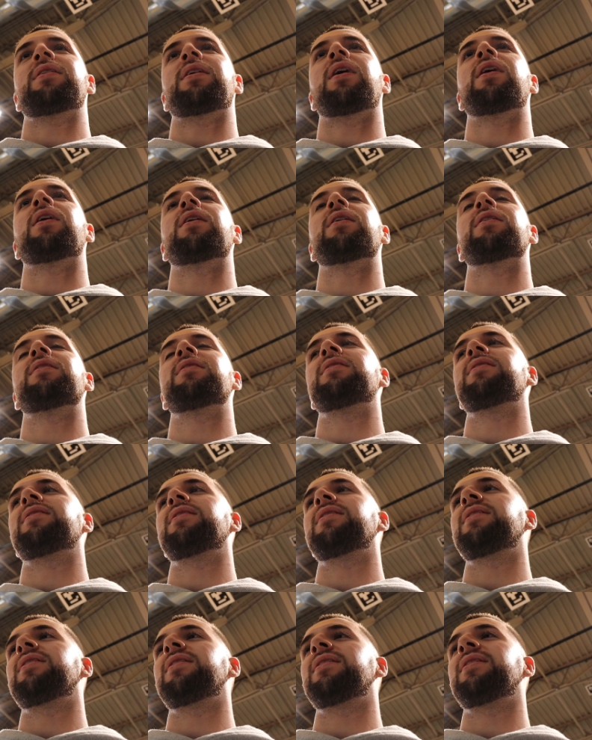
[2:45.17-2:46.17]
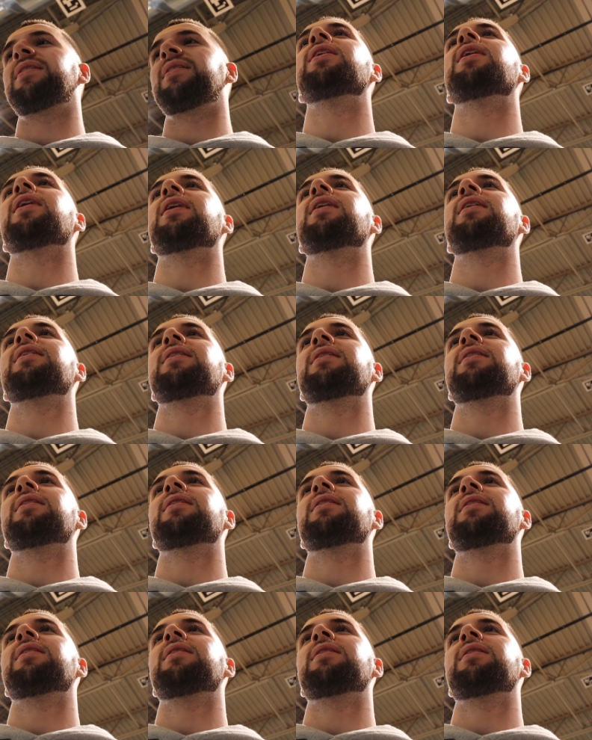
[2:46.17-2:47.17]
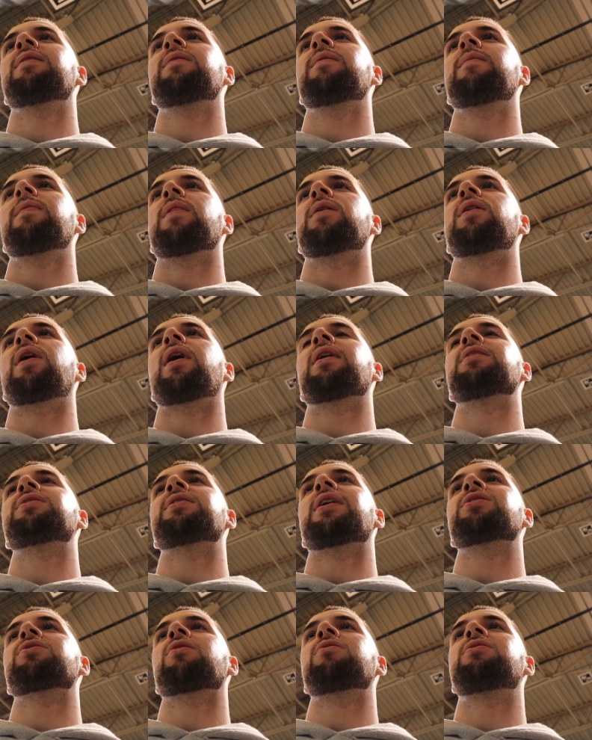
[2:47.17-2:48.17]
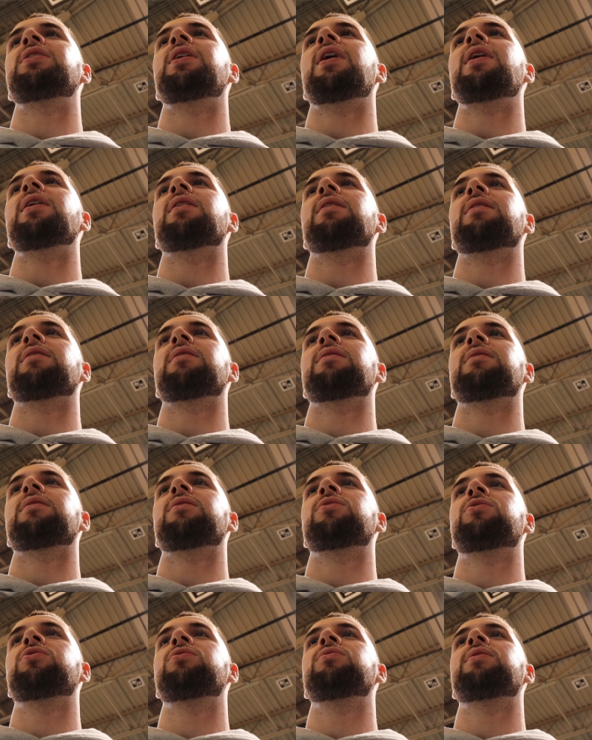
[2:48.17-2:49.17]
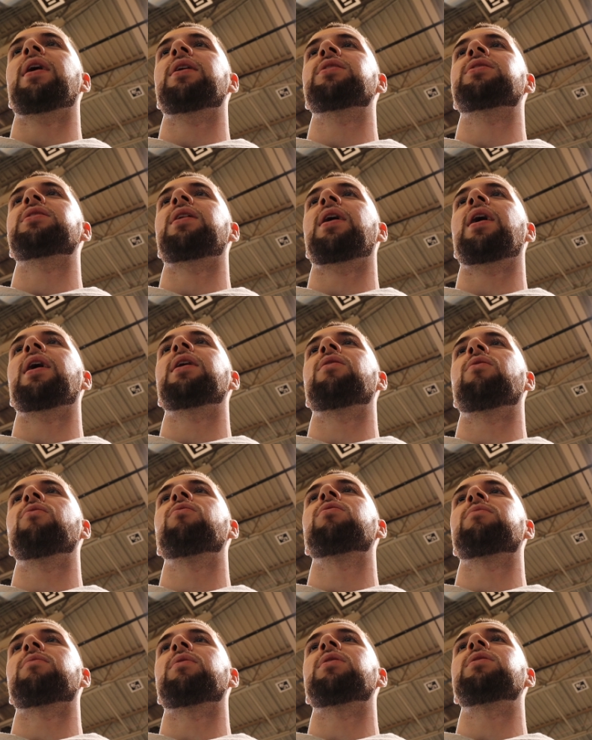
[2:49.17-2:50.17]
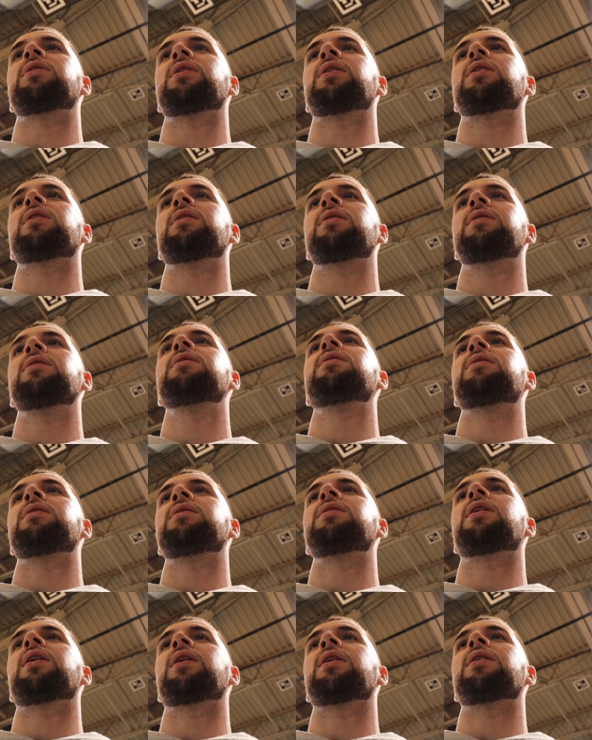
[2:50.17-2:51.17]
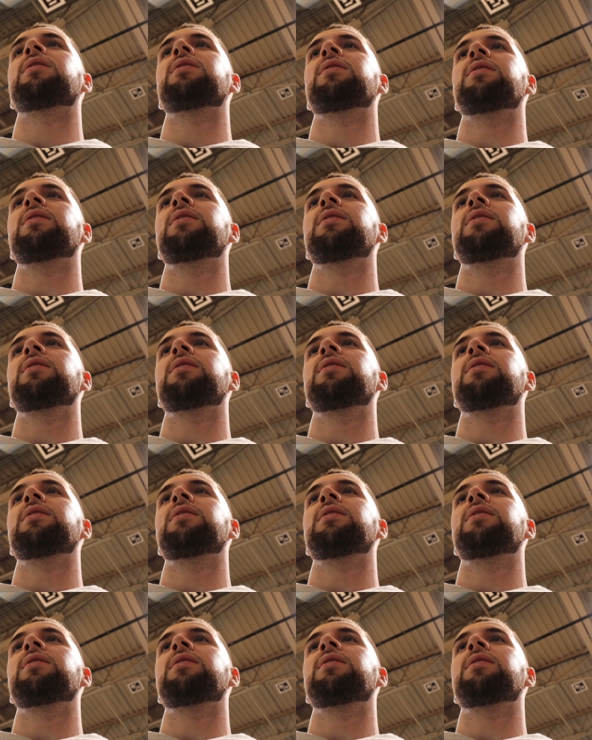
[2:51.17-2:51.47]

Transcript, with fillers: Uh, yeah. Nah, it's SRT8. 2009, older one, yeah. Yeah.